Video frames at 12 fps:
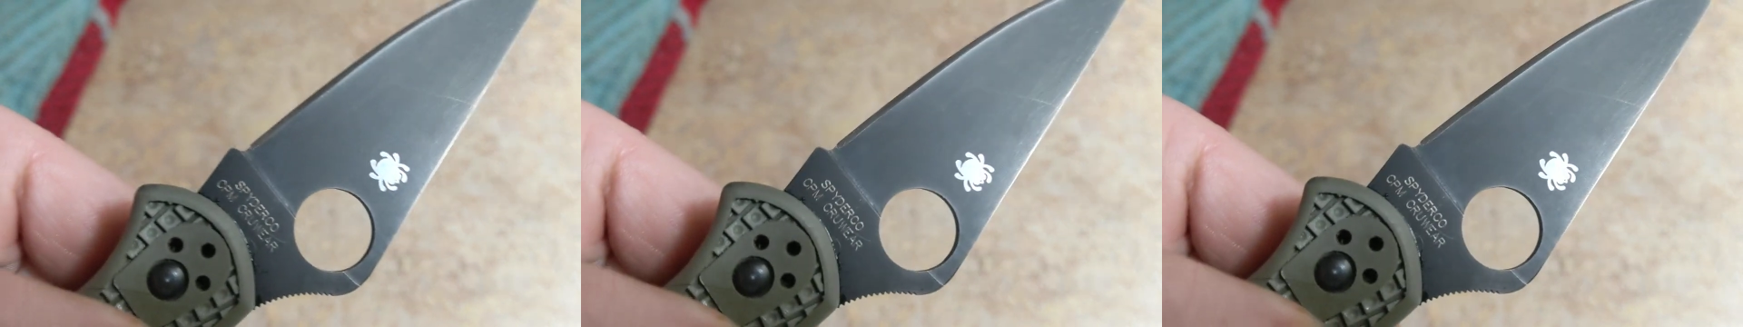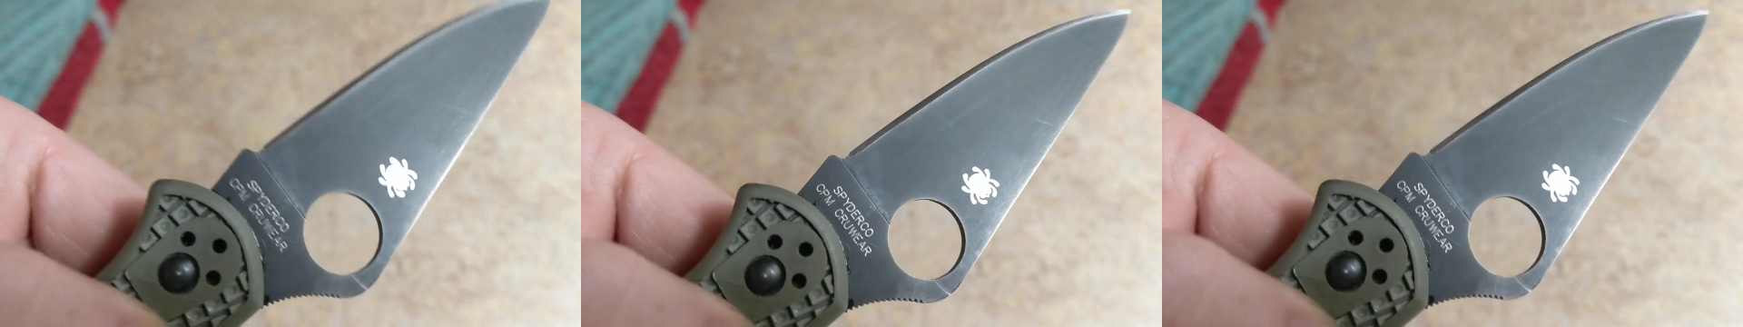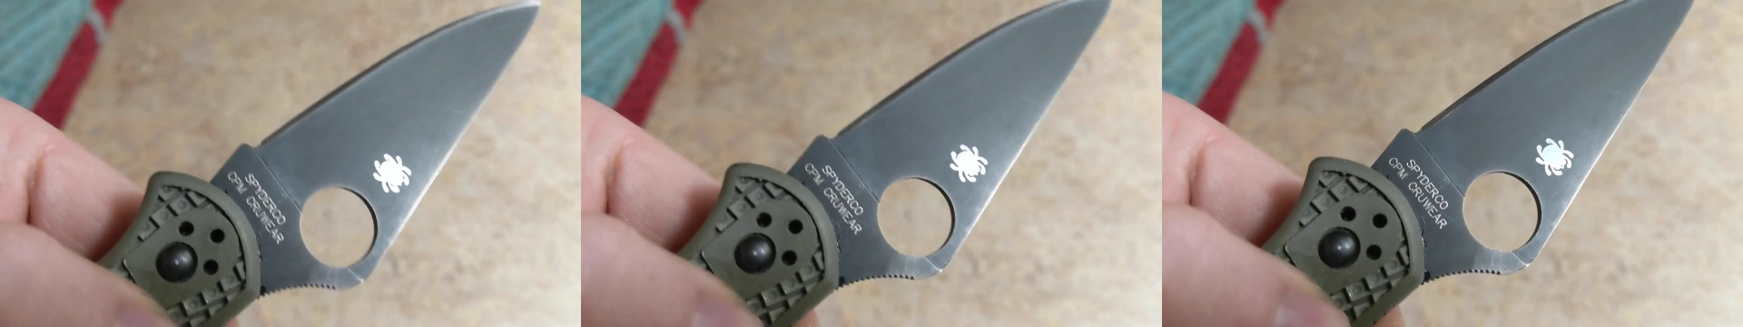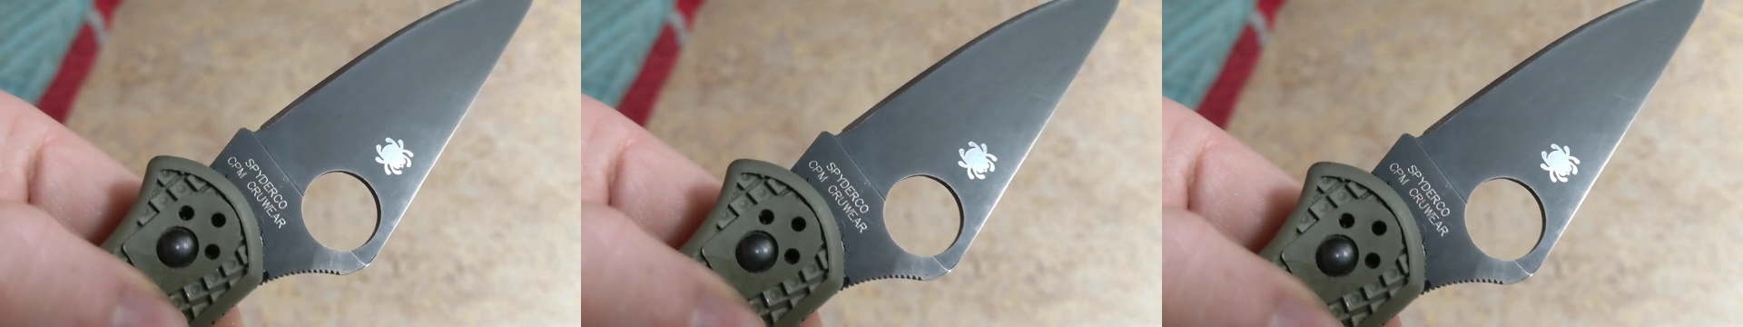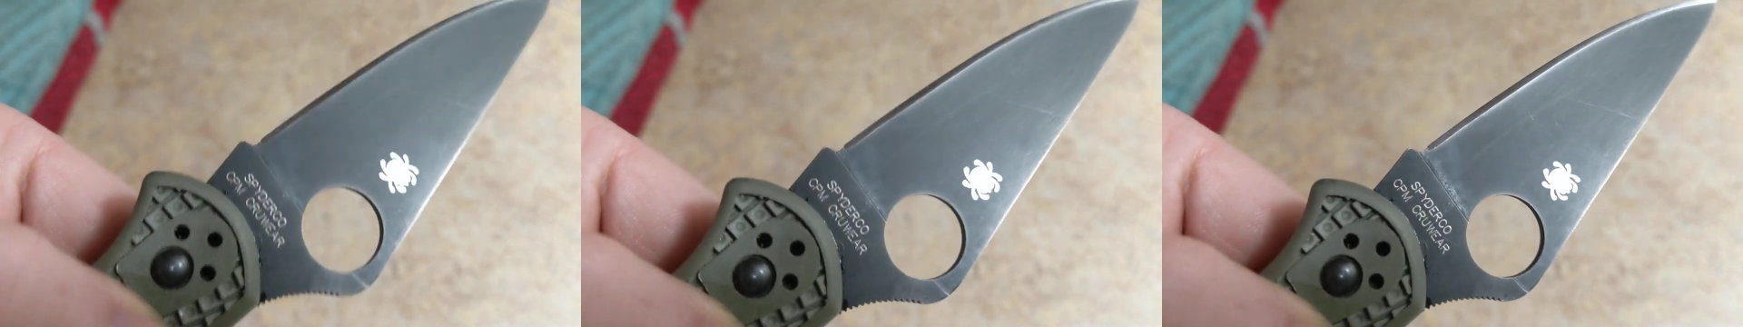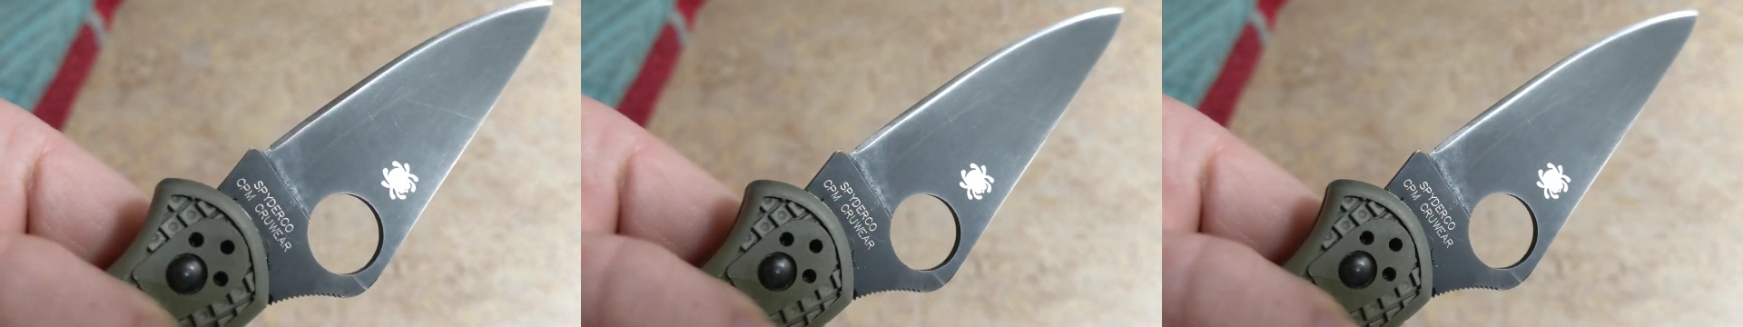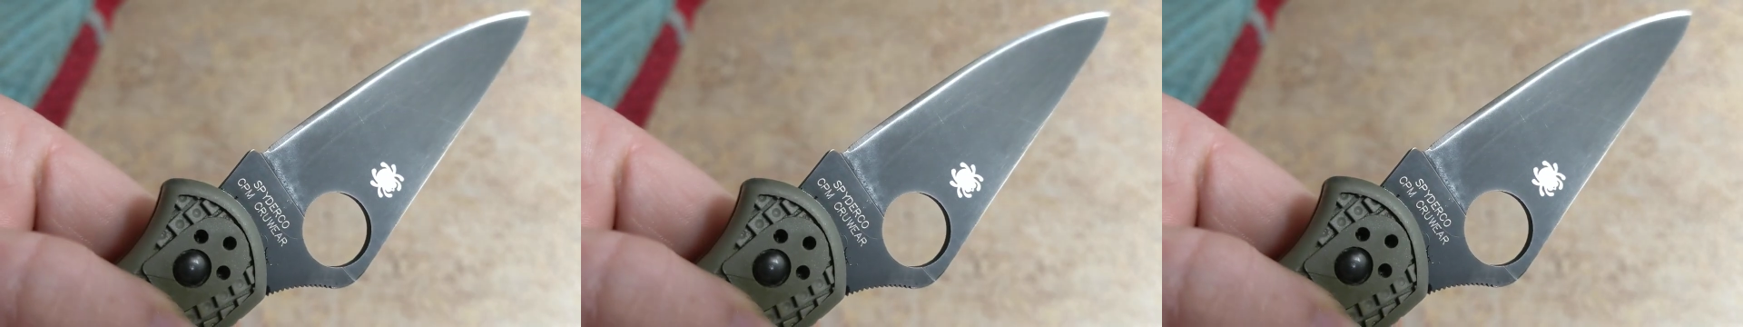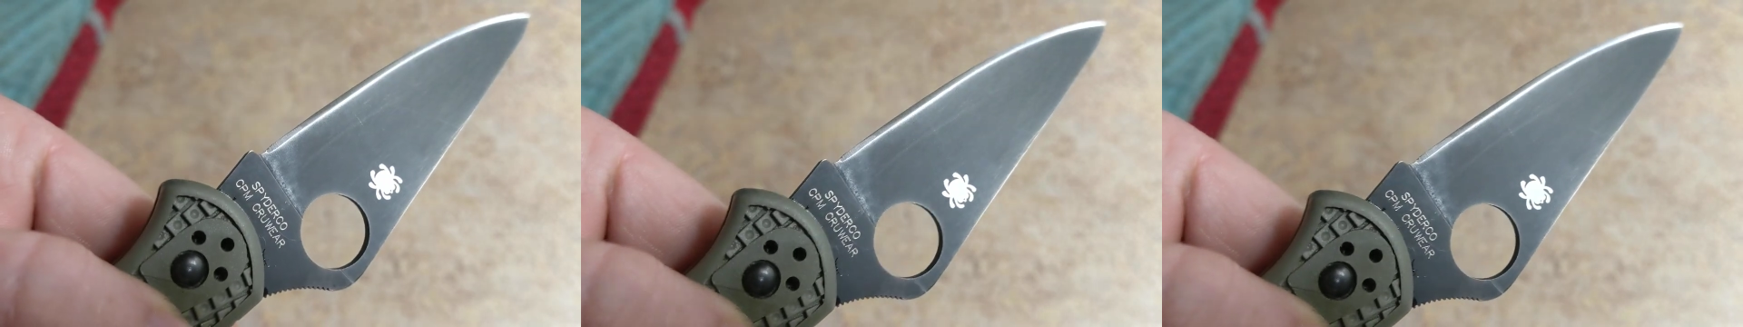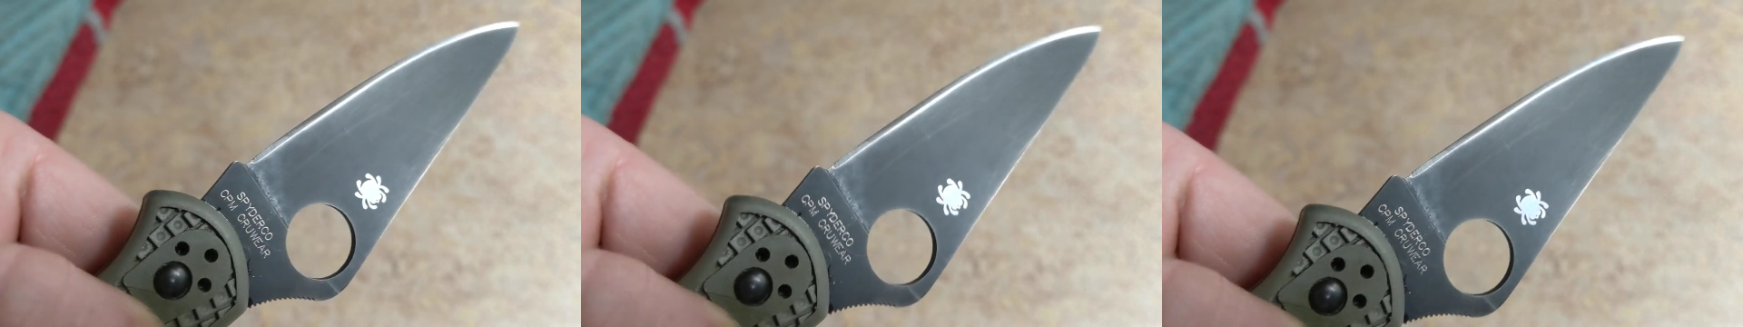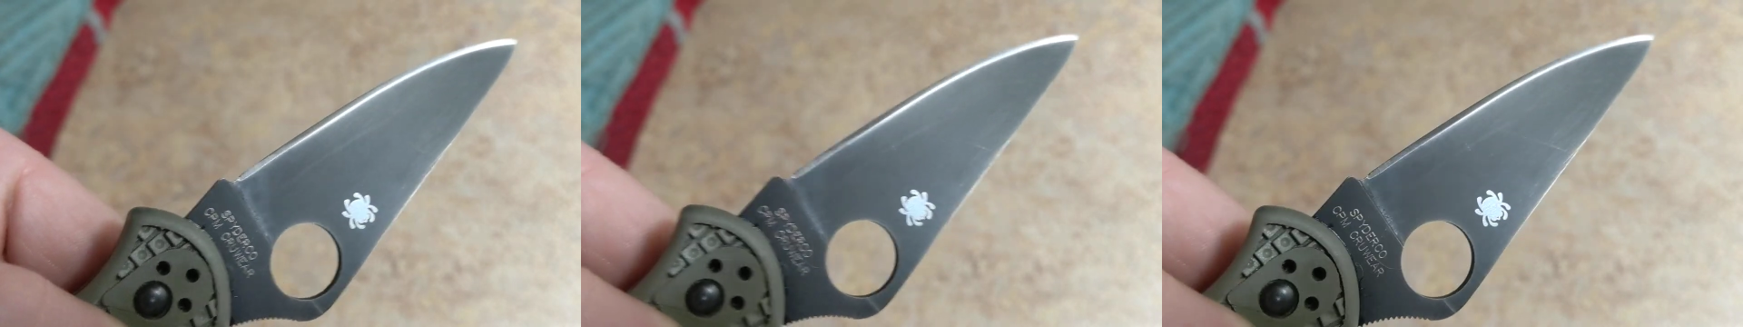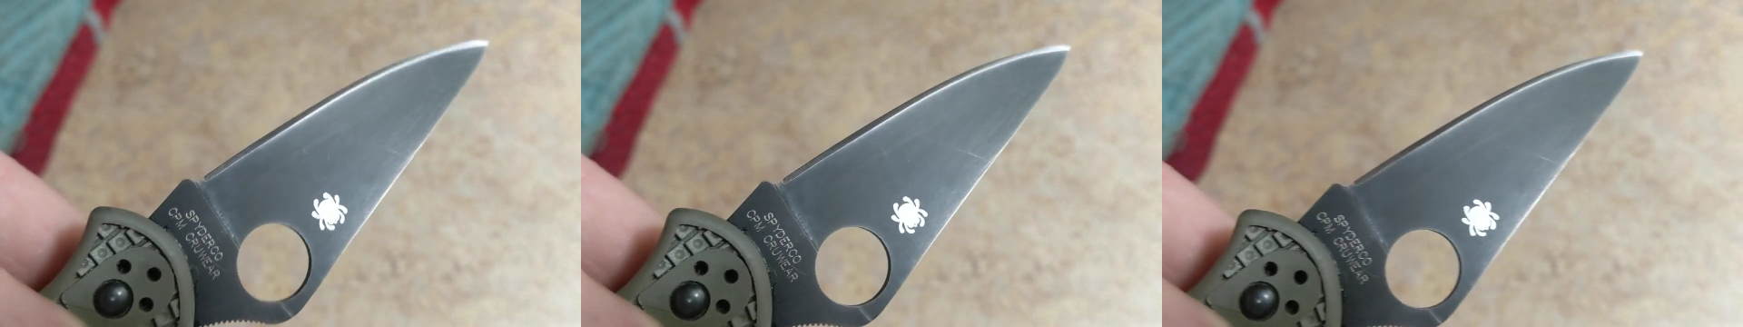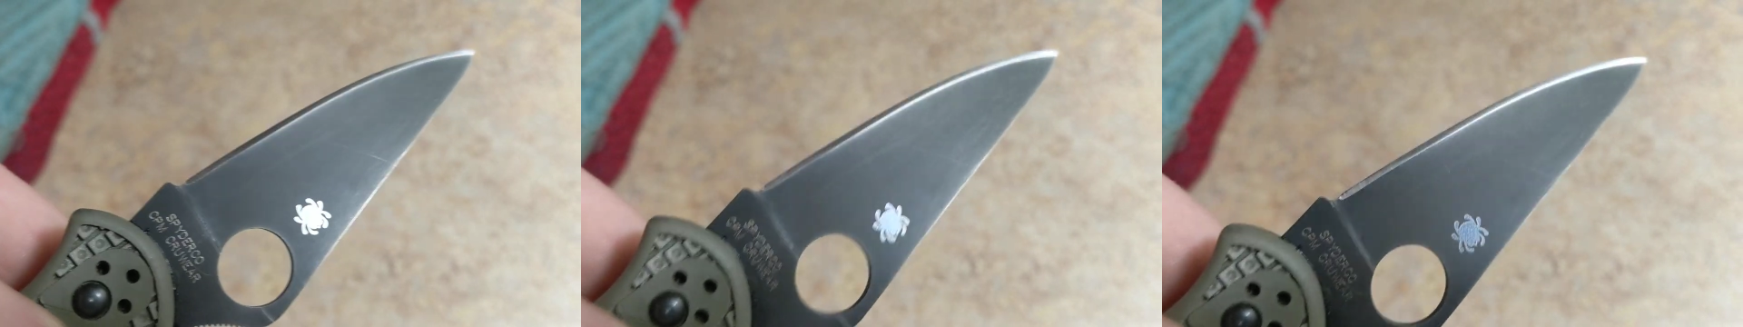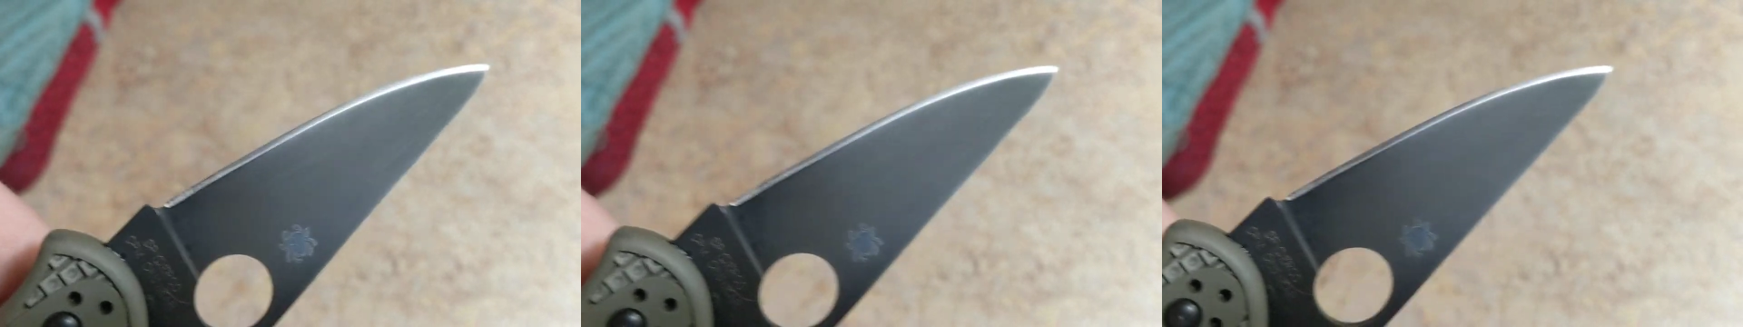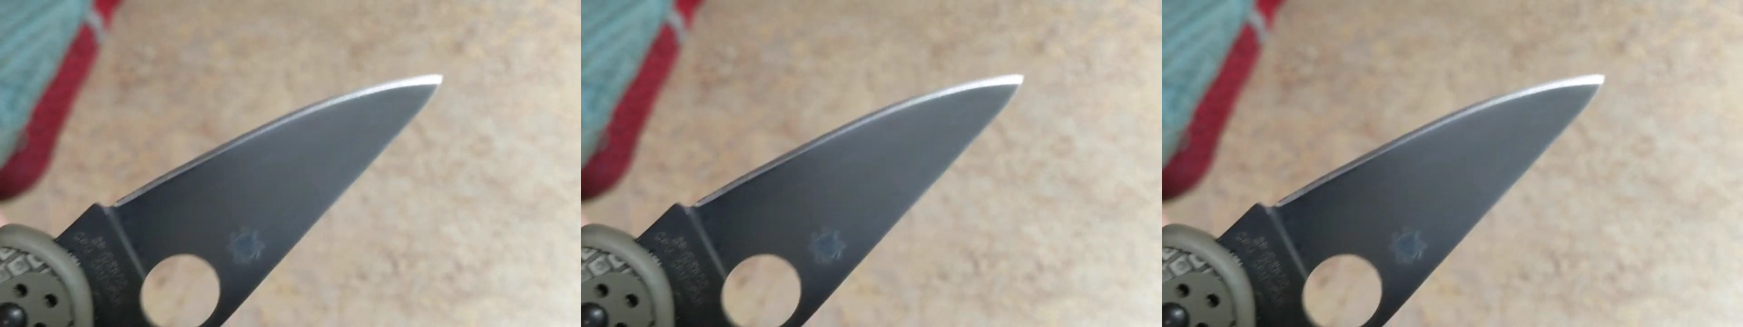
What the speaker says: No face is visible, so there are no lips to read.